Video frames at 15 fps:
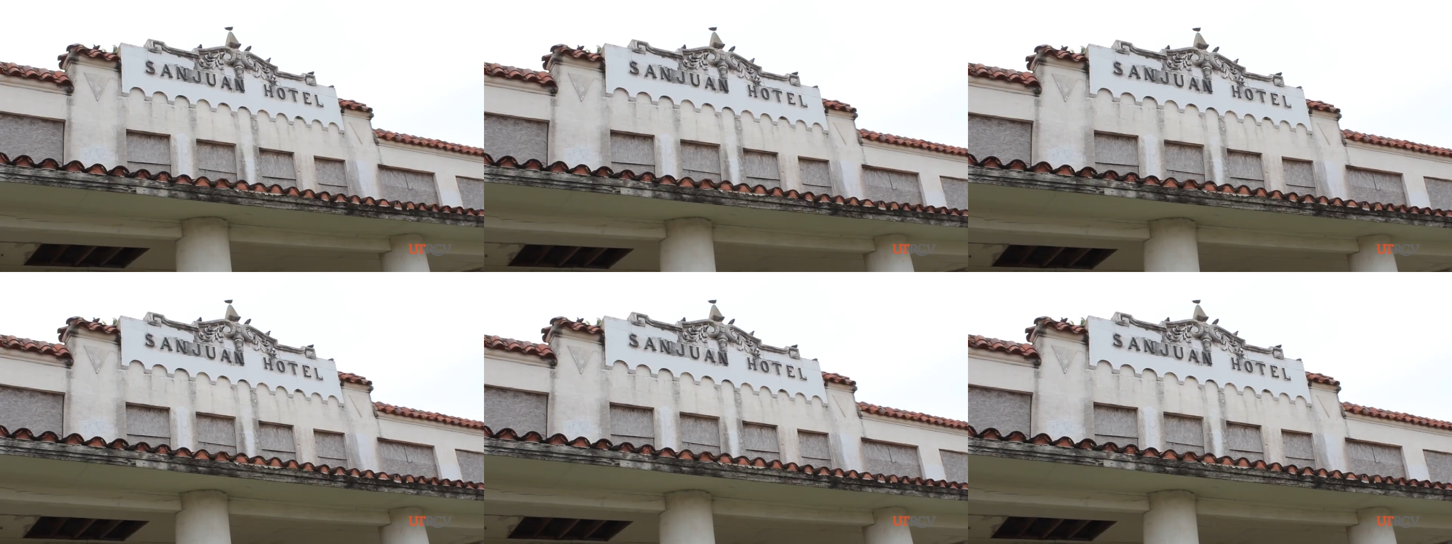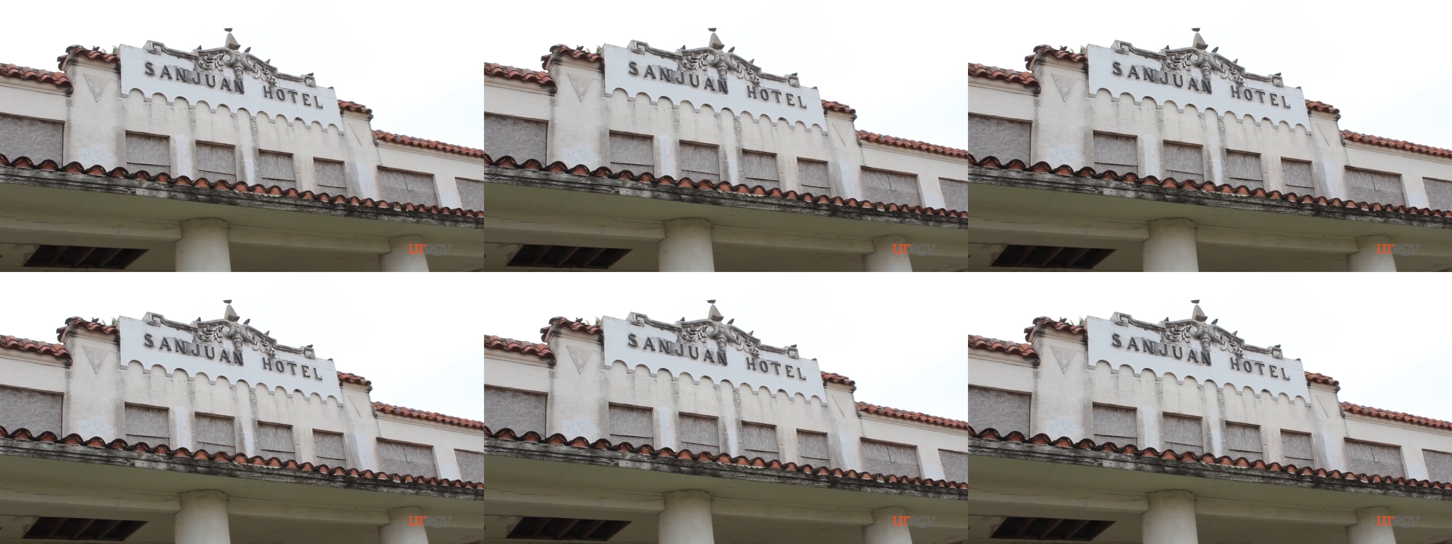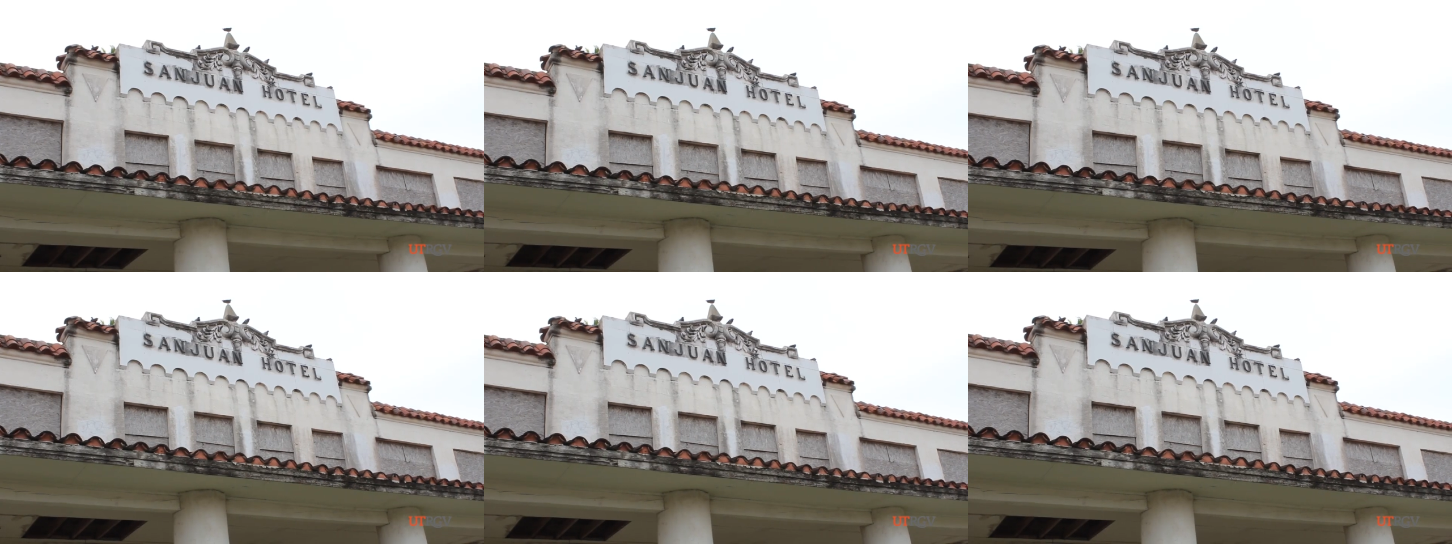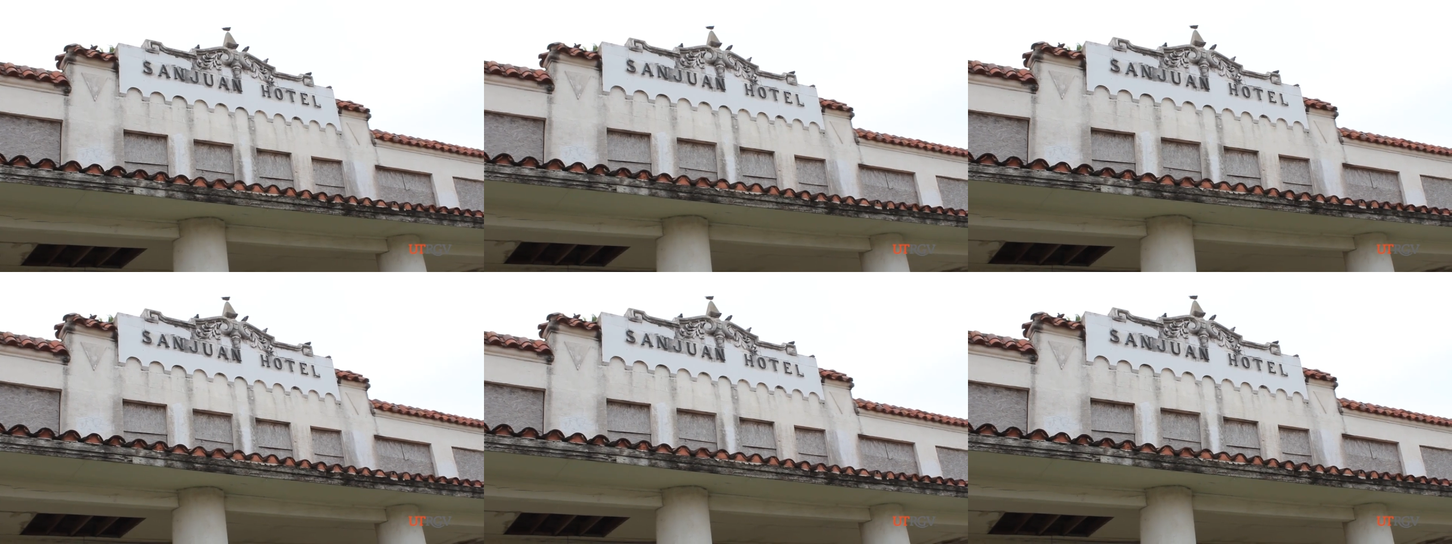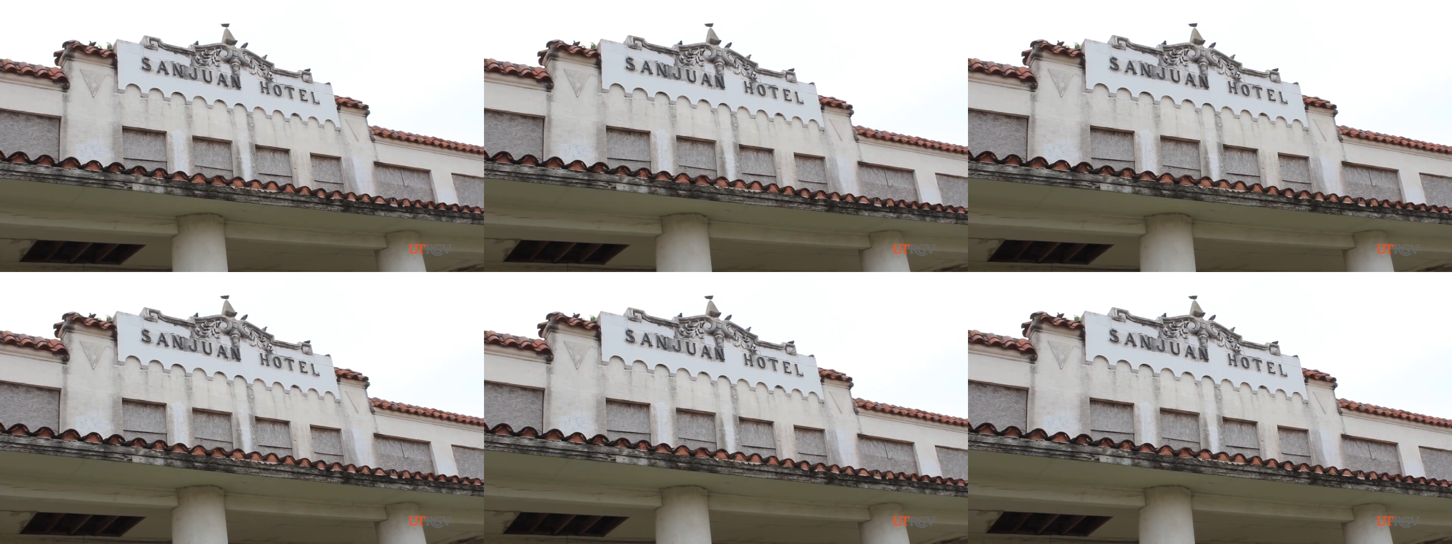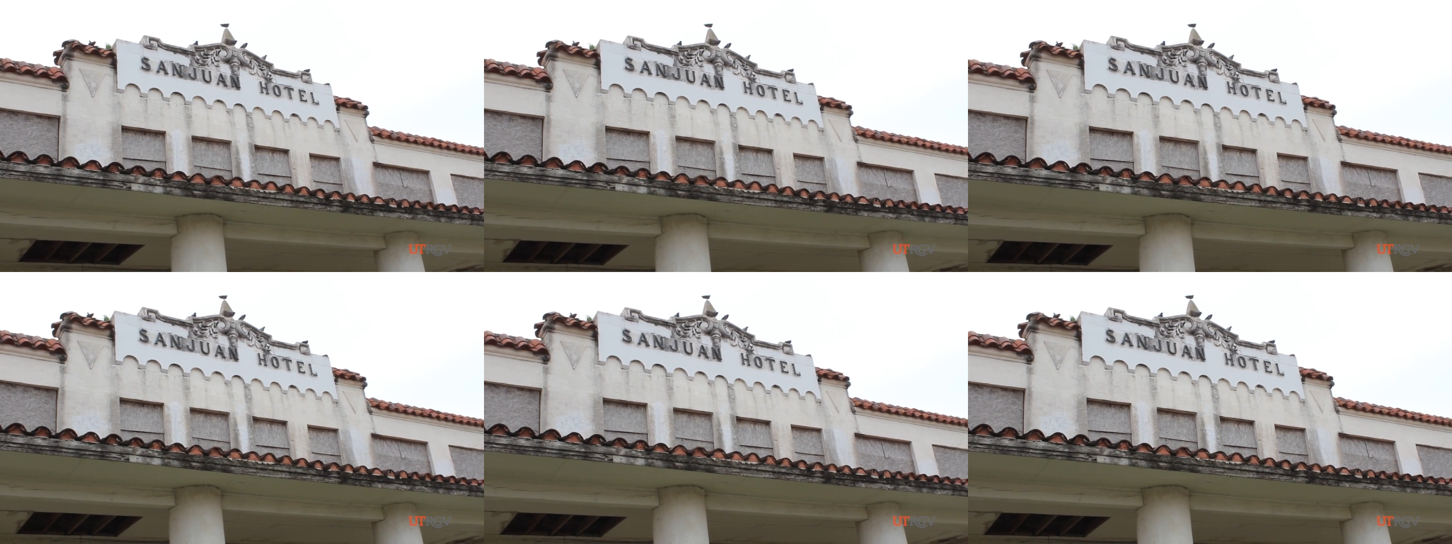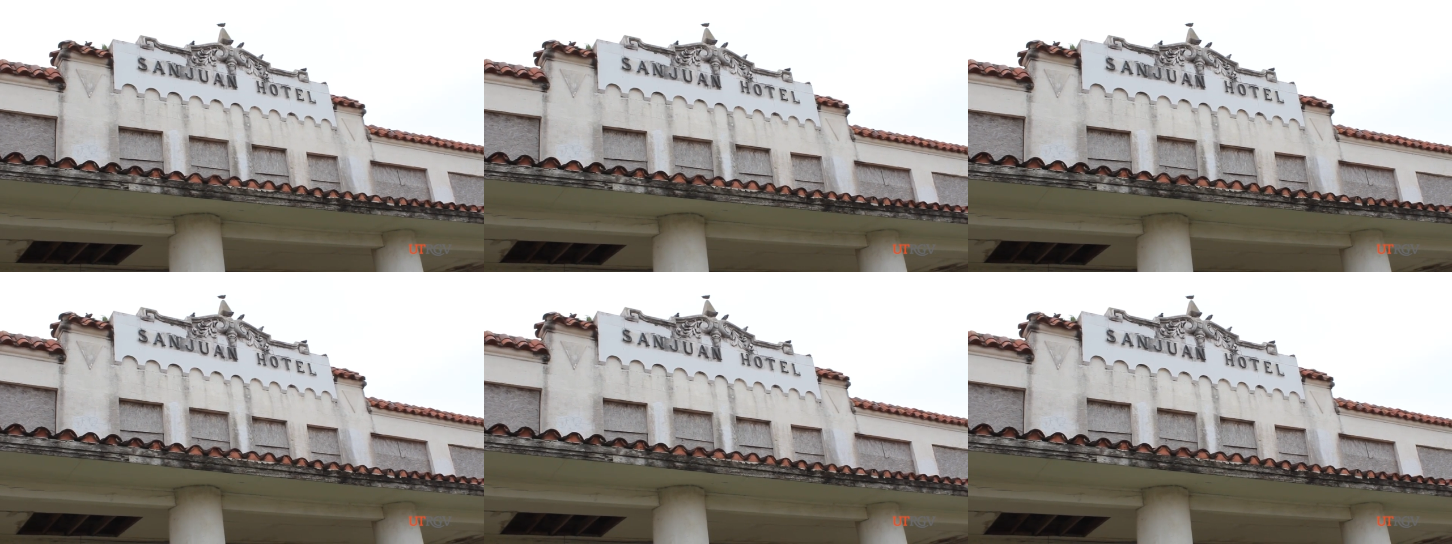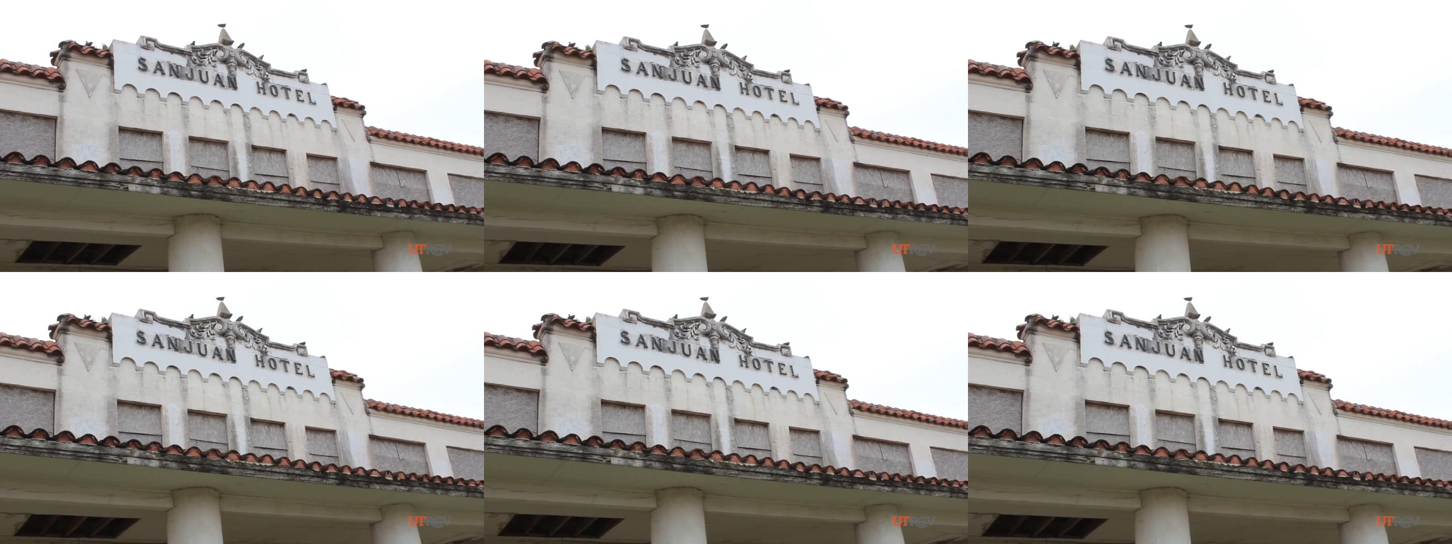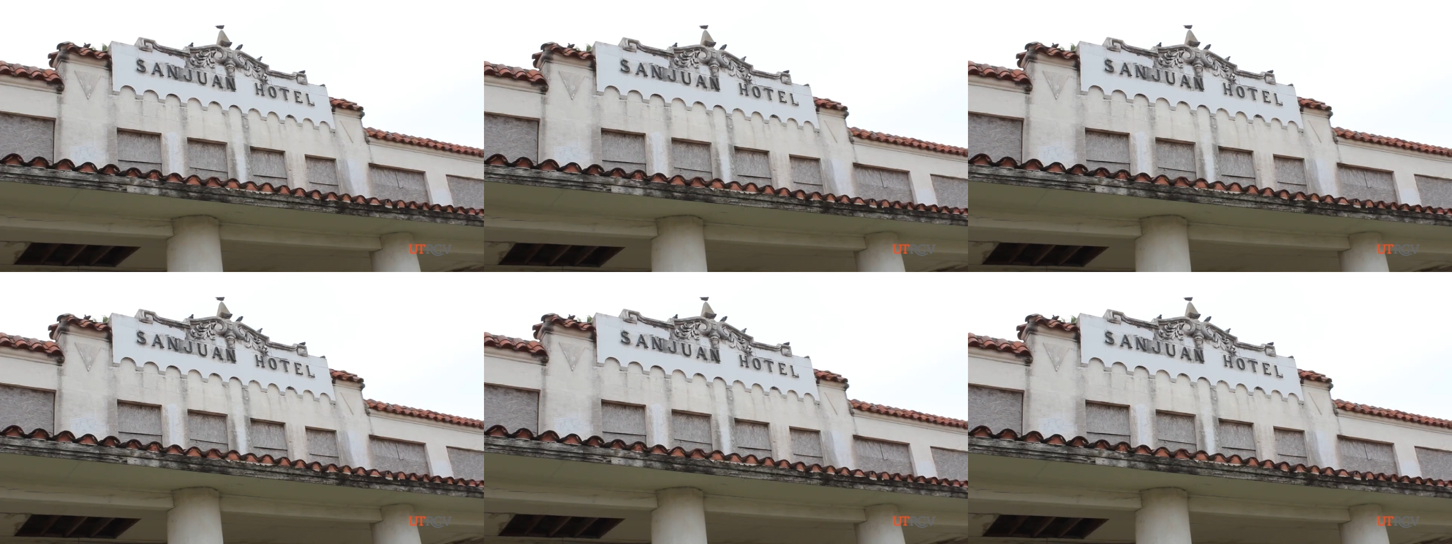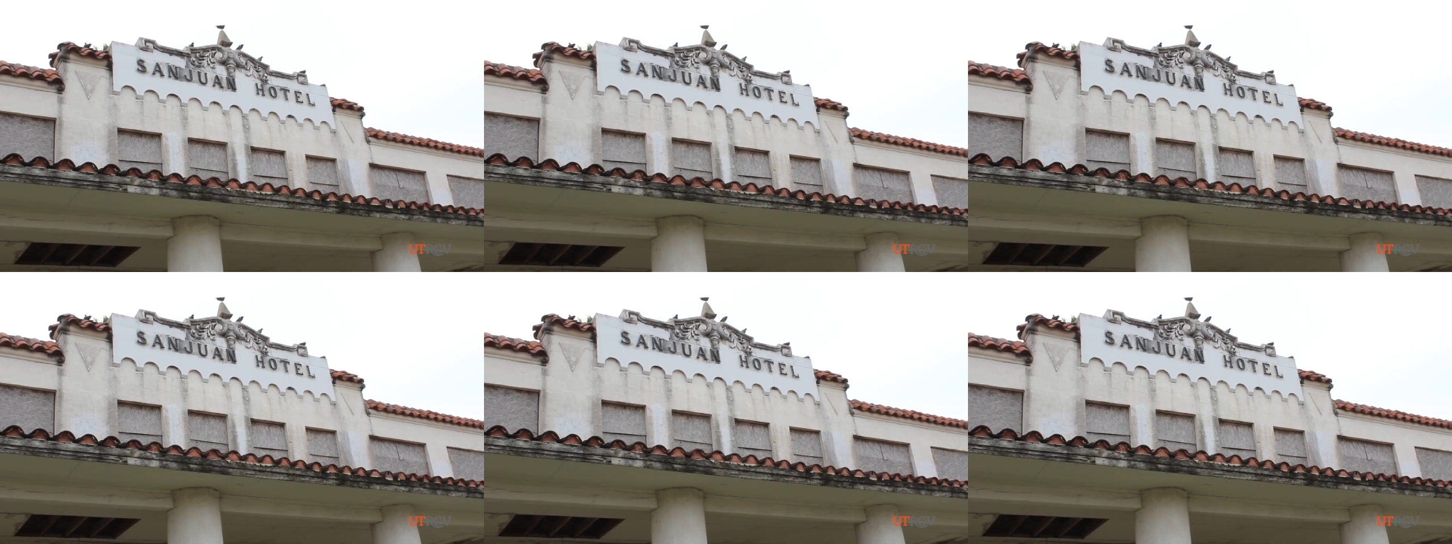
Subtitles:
Nobody's mouth can be seen.